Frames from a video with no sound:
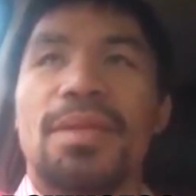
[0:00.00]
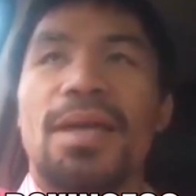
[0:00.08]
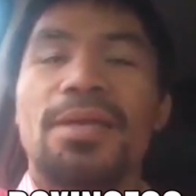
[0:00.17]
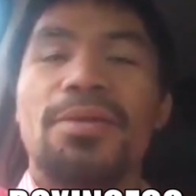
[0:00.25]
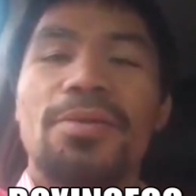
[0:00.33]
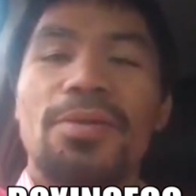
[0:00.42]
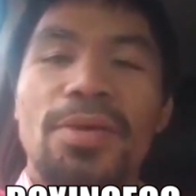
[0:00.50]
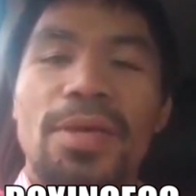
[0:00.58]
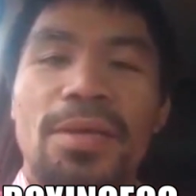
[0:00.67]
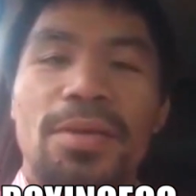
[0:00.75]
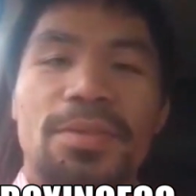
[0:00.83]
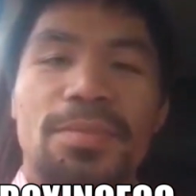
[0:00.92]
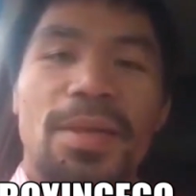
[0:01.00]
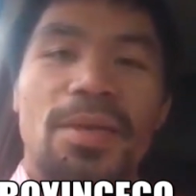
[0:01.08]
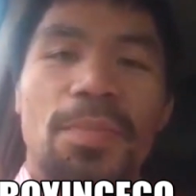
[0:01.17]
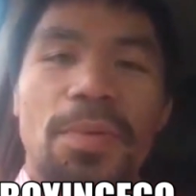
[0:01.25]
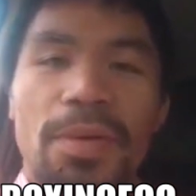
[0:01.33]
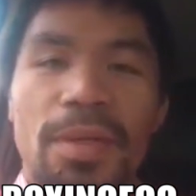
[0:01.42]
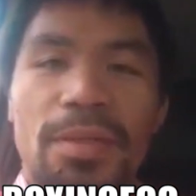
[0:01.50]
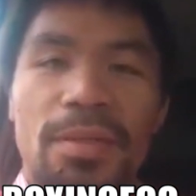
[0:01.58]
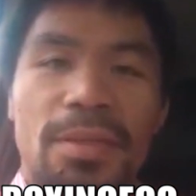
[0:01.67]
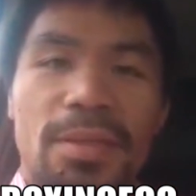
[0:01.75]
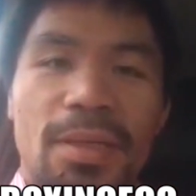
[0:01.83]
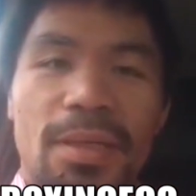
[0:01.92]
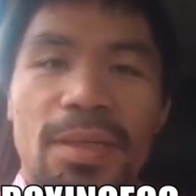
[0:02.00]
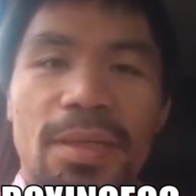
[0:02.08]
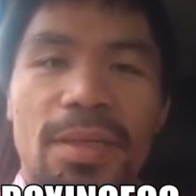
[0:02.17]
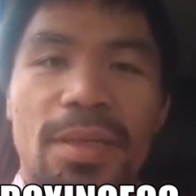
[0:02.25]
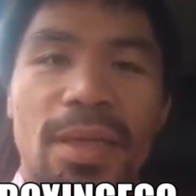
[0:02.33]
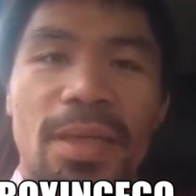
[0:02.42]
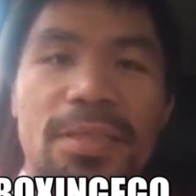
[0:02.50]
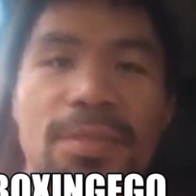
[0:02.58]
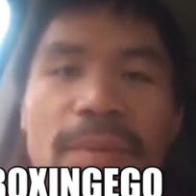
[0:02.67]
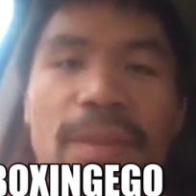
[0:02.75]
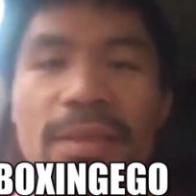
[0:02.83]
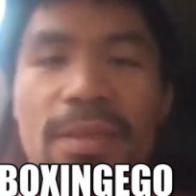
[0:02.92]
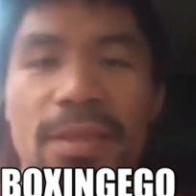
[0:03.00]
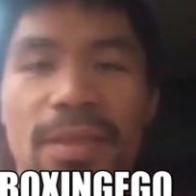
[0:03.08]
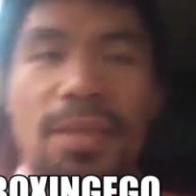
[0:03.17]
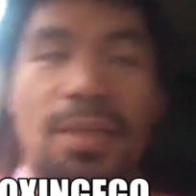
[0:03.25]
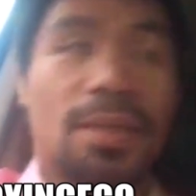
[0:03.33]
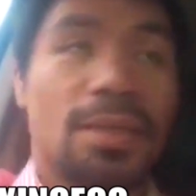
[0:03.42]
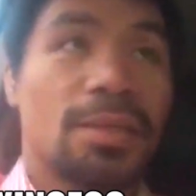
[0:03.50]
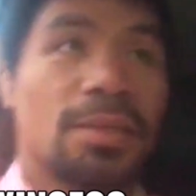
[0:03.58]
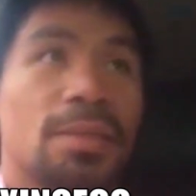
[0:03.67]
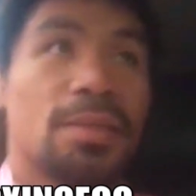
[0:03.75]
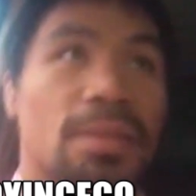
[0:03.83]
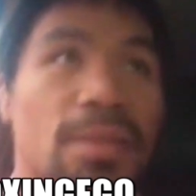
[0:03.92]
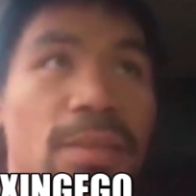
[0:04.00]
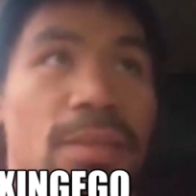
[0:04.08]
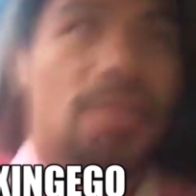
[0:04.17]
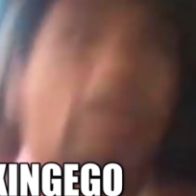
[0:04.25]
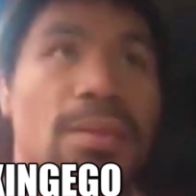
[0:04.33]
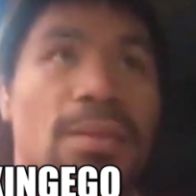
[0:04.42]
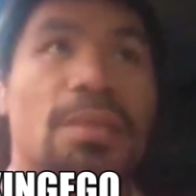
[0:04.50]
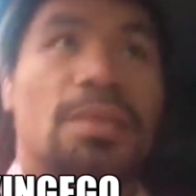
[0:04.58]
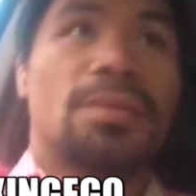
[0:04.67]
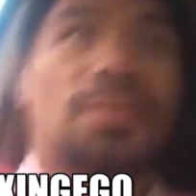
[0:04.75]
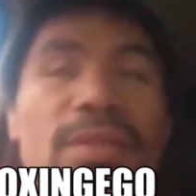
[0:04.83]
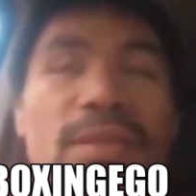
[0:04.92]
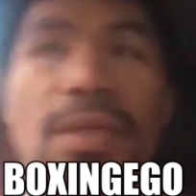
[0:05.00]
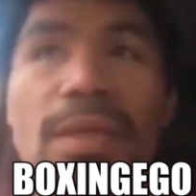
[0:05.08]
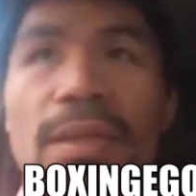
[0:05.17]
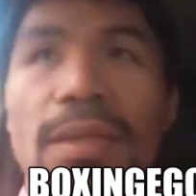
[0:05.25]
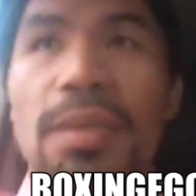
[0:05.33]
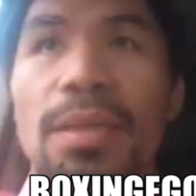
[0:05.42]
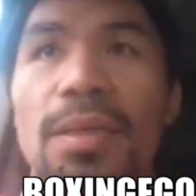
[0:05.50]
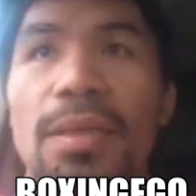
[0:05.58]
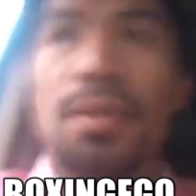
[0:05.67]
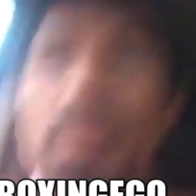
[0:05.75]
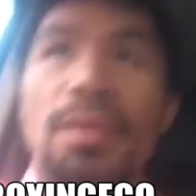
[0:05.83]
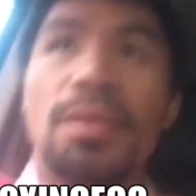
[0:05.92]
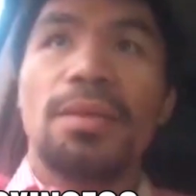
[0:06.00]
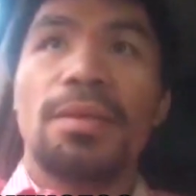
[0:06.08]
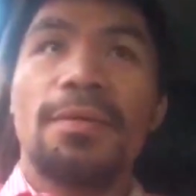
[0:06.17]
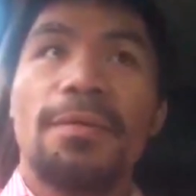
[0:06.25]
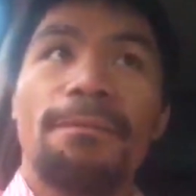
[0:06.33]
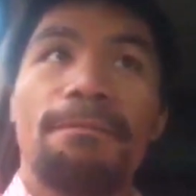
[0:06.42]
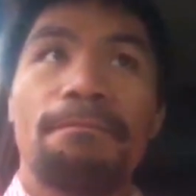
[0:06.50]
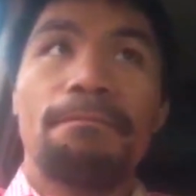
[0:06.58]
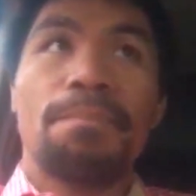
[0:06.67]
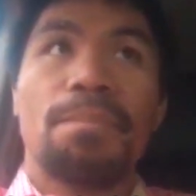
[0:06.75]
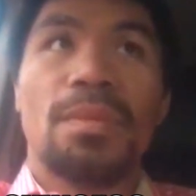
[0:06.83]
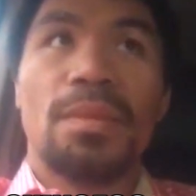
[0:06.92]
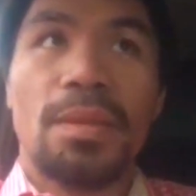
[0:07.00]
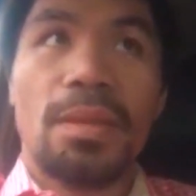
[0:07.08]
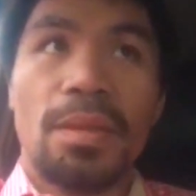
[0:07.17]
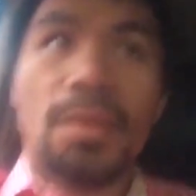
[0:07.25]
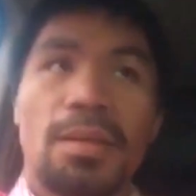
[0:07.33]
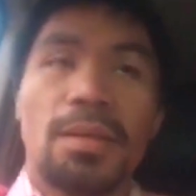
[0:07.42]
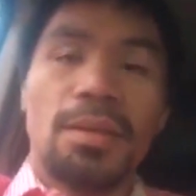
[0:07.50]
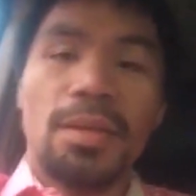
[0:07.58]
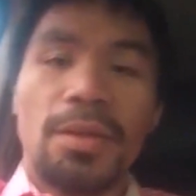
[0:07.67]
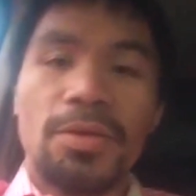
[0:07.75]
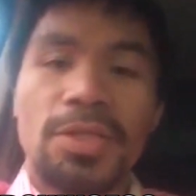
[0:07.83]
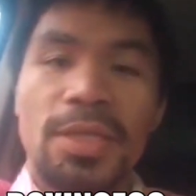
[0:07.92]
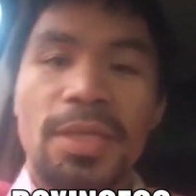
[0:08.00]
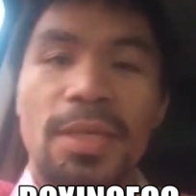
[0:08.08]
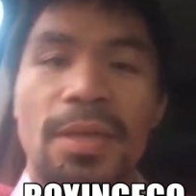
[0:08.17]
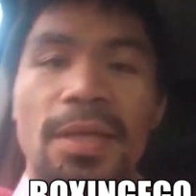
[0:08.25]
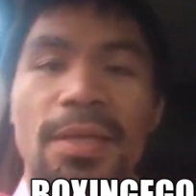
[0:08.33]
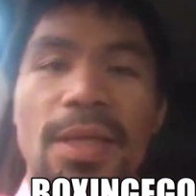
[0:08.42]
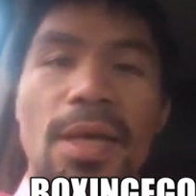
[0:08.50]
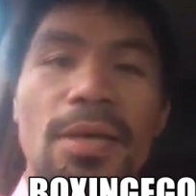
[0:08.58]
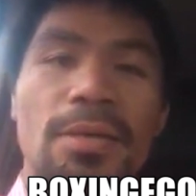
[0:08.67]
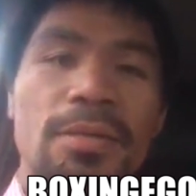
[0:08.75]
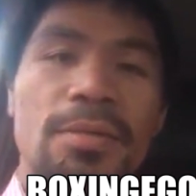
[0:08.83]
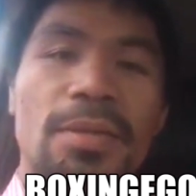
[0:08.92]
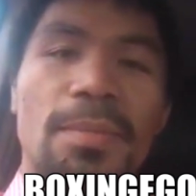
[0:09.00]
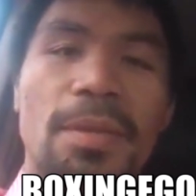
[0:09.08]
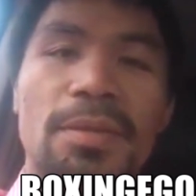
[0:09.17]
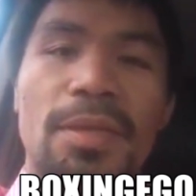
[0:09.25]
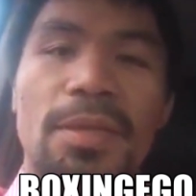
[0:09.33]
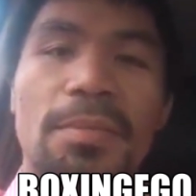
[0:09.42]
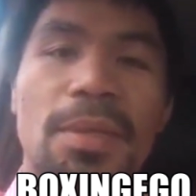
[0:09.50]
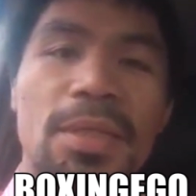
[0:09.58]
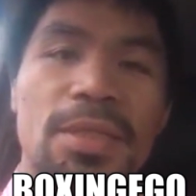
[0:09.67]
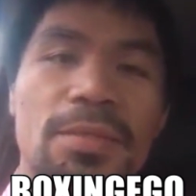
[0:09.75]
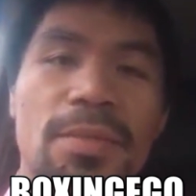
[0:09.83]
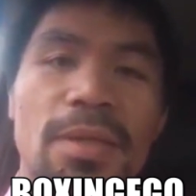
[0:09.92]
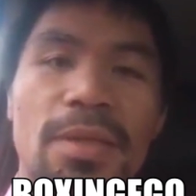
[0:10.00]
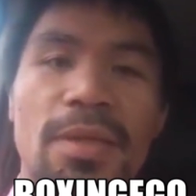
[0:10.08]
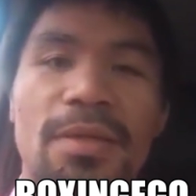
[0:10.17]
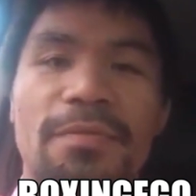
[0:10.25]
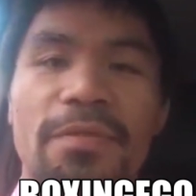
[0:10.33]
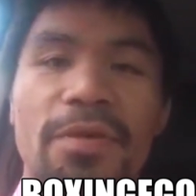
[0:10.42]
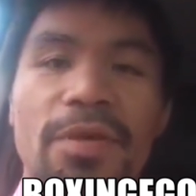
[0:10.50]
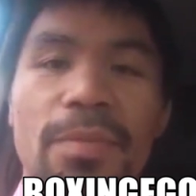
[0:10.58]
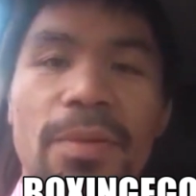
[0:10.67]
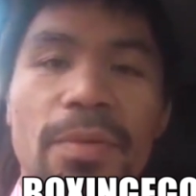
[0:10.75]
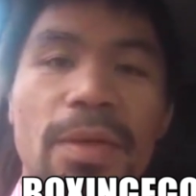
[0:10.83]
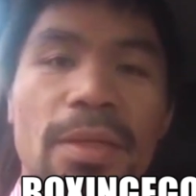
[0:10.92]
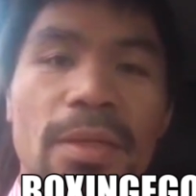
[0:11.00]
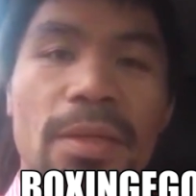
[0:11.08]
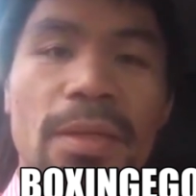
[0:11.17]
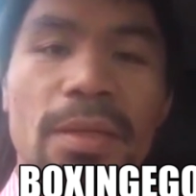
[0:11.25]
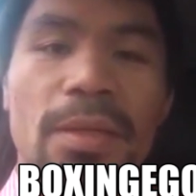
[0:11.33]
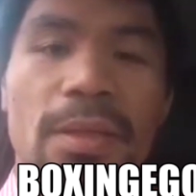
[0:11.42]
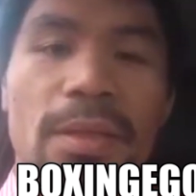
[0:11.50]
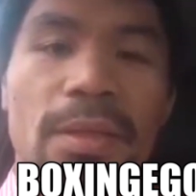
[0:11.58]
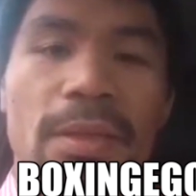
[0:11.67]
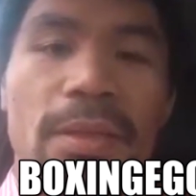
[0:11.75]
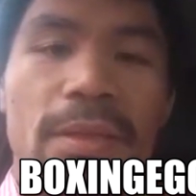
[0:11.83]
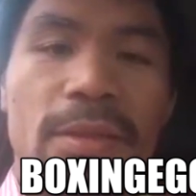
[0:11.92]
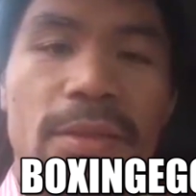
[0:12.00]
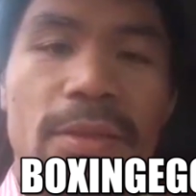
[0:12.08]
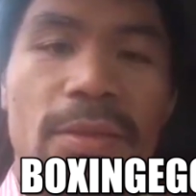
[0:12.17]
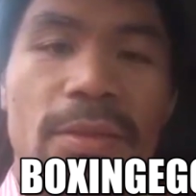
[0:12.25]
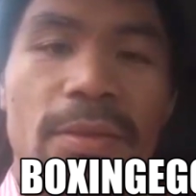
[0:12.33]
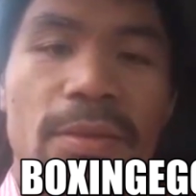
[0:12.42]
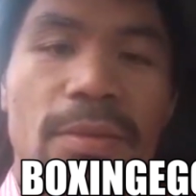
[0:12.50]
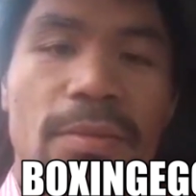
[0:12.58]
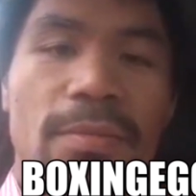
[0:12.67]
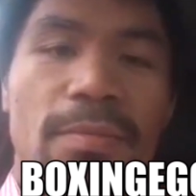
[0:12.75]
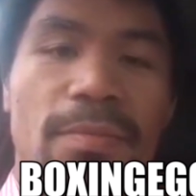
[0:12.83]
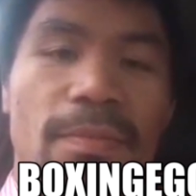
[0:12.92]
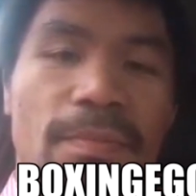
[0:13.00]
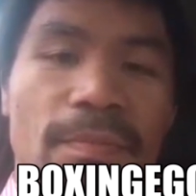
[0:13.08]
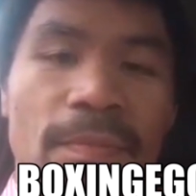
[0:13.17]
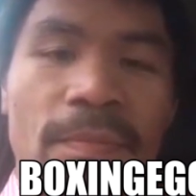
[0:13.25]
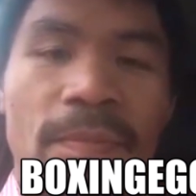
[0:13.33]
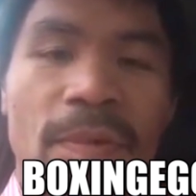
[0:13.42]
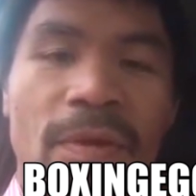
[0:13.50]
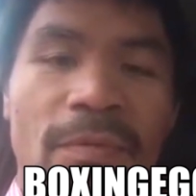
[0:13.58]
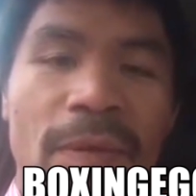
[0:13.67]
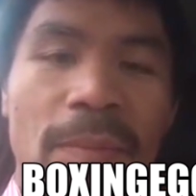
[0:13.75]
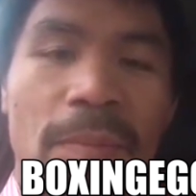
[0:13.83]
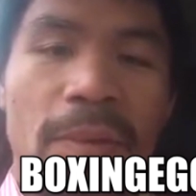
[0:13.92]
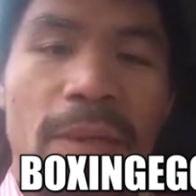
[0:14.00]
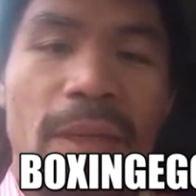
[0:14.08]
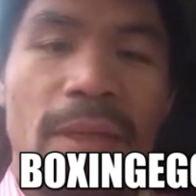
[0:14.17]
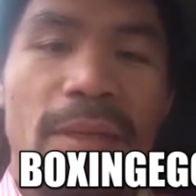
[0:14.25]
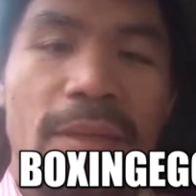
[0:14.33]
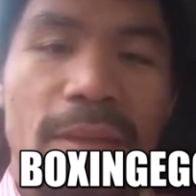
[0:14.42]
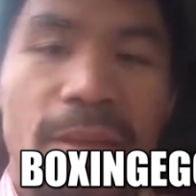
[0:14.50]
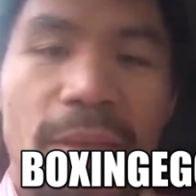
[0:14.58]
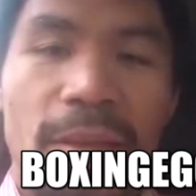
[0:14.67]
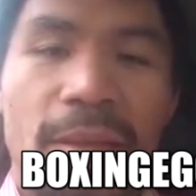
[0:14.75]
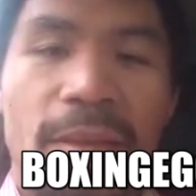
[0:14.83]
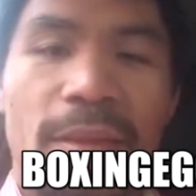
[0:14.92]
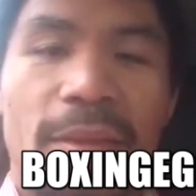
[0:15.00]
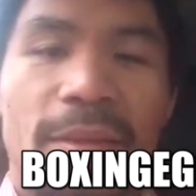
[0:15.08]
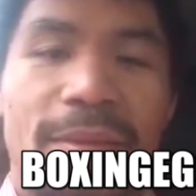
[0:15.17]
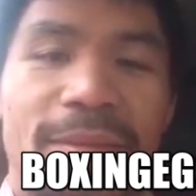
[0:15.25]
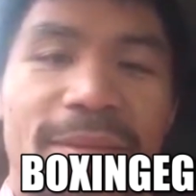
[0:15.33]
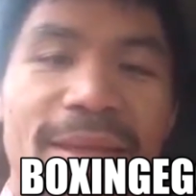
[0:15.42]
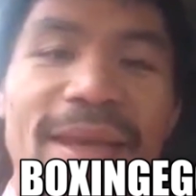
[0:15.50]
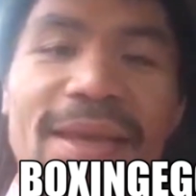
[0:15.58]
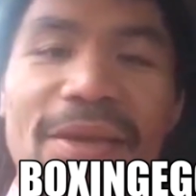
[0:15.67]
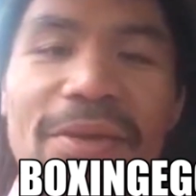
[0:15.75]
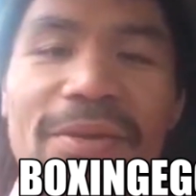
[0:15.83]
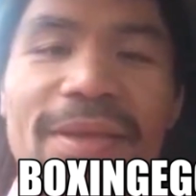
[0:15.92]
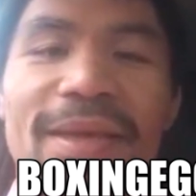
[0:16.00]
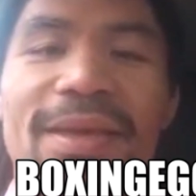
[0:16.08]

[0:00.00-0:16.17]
A lot of people, a lot of spectators. I've seen a lot of trainers, Cameron Duncans, and just different people, managers, that say Freddie Roach, you know what I mean? All these guys saying that it's too much money for these guys to stay away and for them not to do a rematch. And we know Floyd likes money. Drop in the